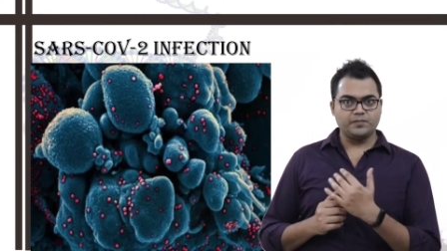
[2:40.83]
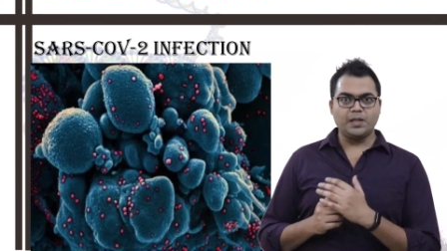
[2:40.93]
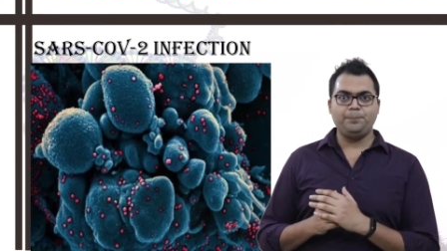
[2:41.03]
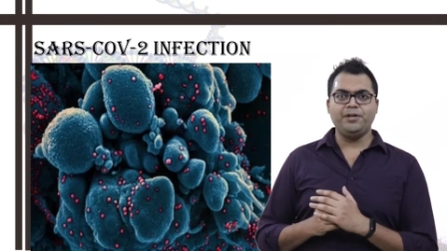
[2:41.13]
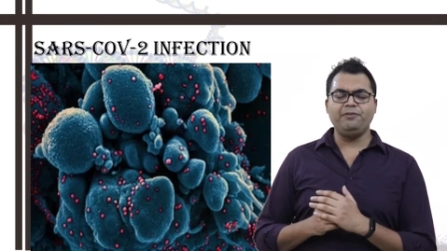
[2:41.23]

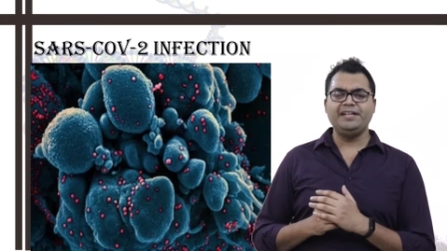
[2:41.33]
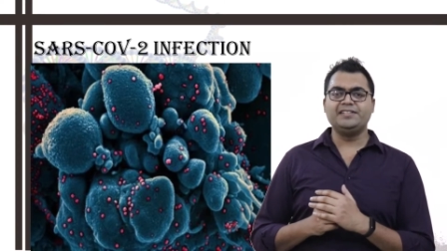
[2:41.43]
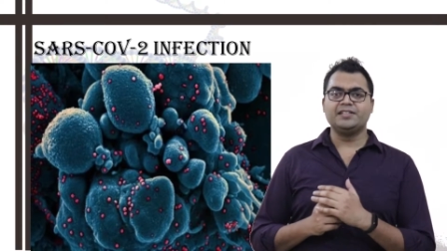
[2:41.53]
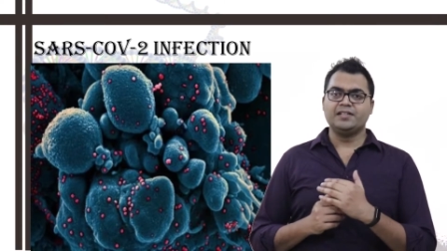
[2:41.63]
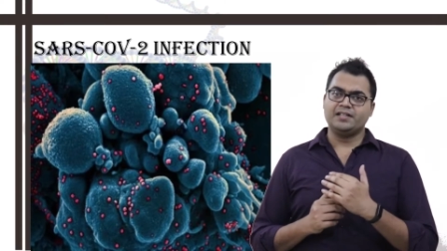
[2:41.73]

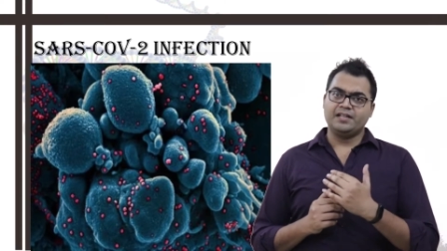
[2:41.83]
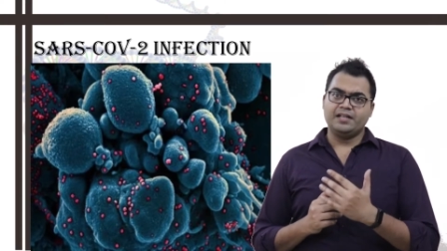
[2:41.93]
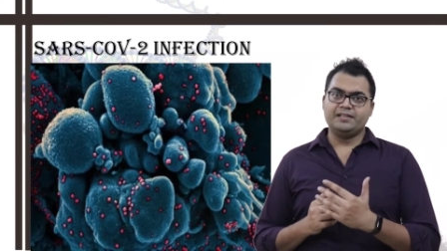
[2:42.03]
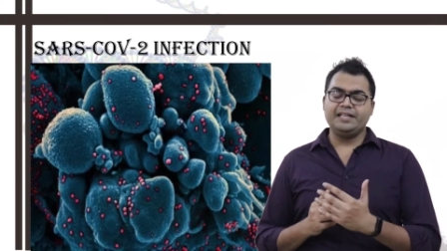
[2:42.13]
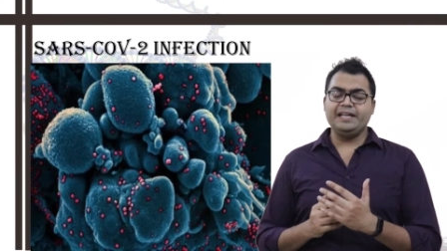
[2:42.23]
prevent
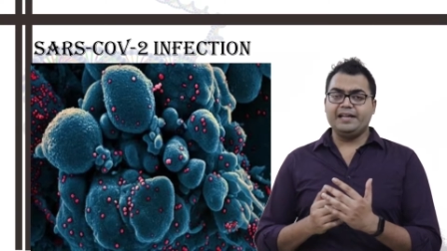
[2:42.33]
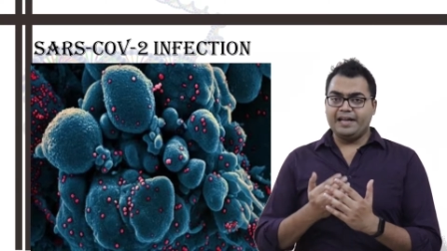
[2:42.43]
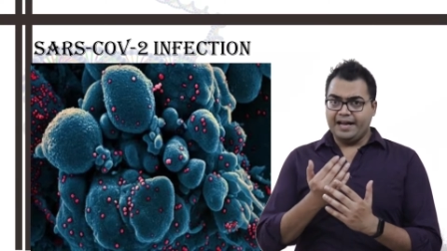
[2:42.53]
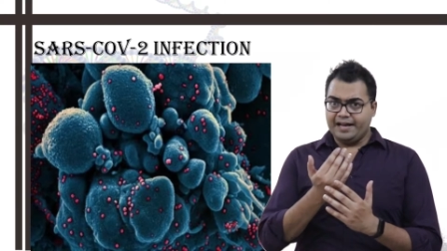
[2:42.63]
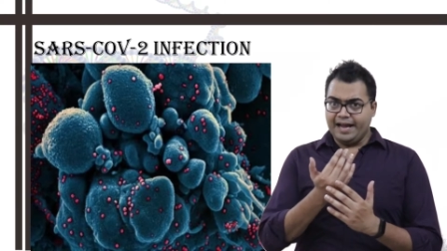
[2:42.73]
the
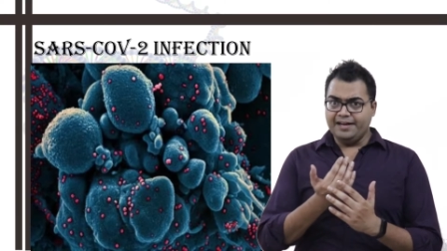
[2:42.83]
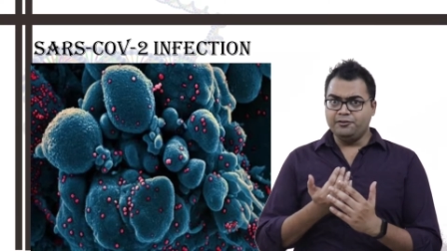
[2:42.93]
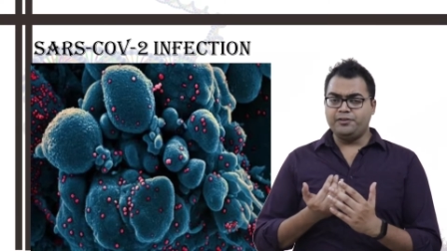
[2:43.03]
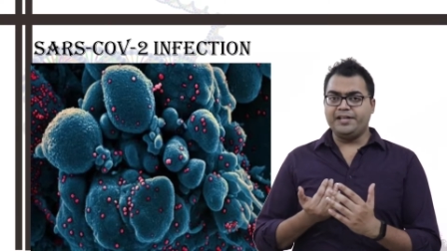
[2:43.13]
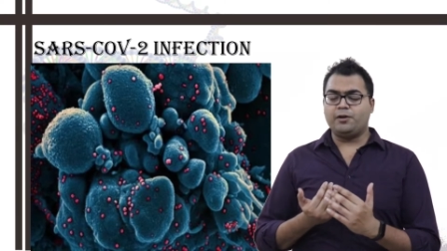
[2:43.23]

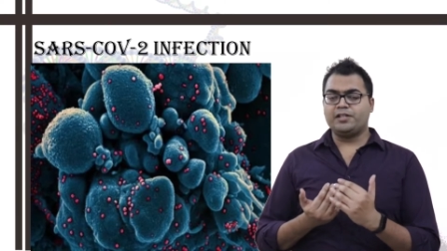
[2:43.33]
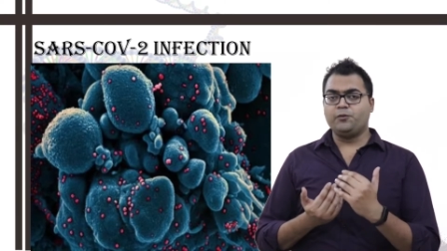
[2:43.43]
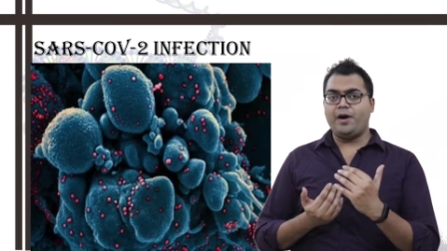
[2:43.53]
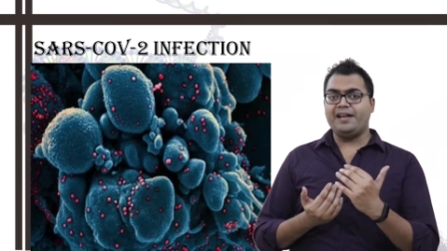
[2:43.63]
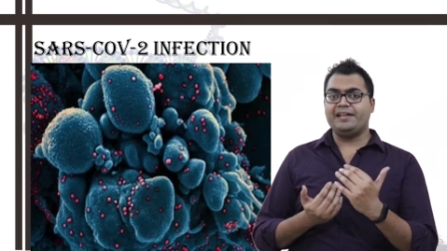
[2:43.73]
entry or the
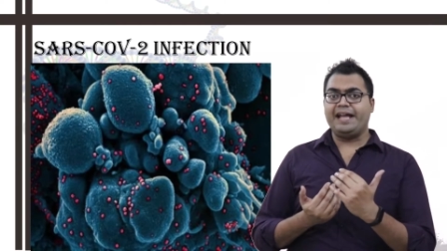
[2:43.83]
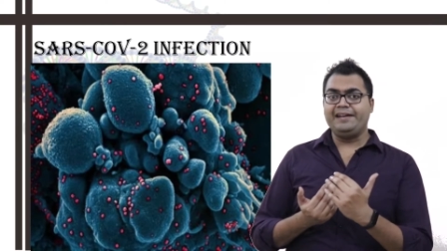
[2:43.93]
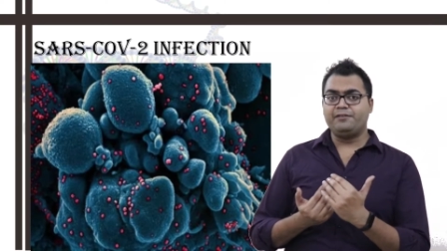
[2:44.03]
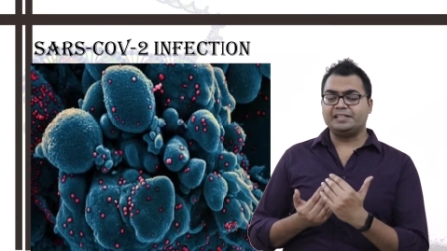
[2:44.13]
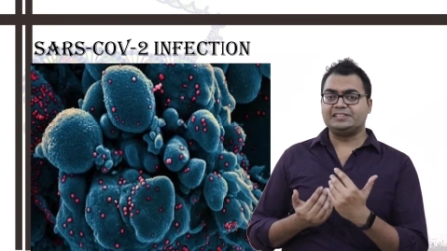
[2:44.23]
viral
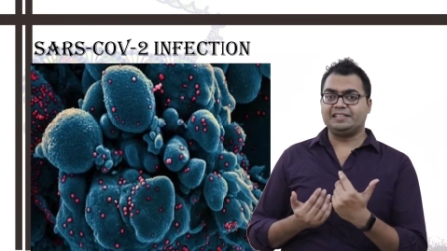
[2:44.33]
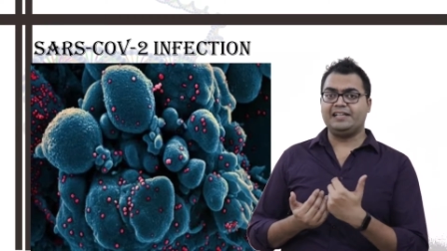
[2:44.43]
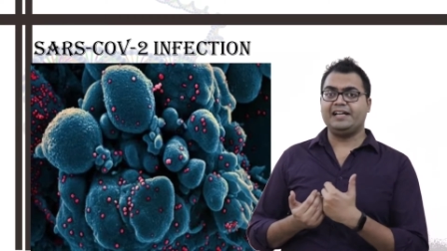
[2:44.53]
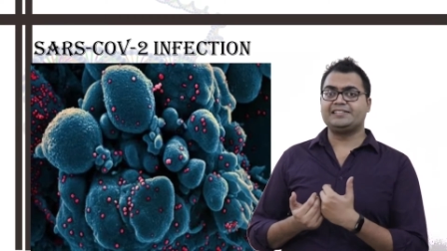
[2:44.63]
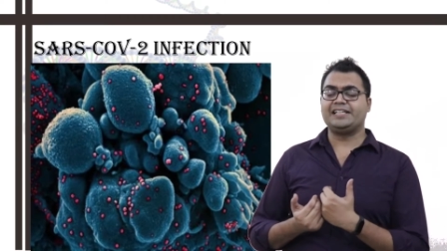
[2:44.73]
ingress till
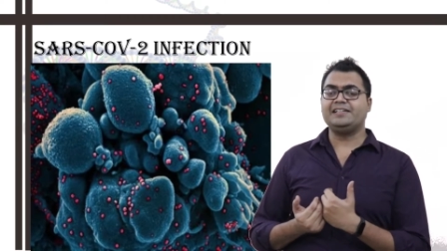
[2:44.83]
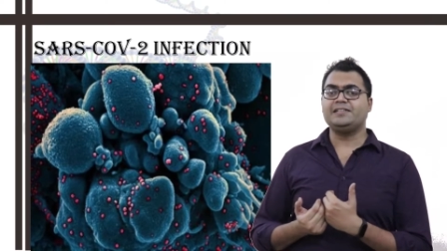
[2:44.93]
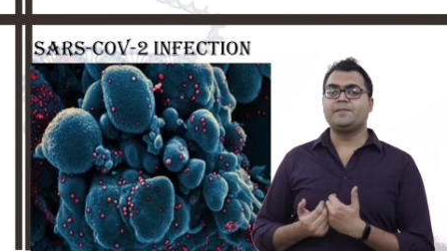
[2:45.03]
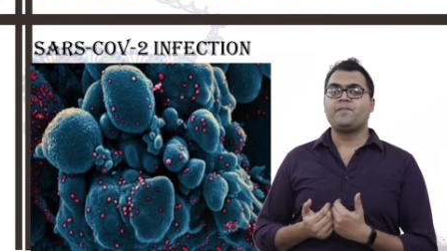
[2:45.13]
an extent.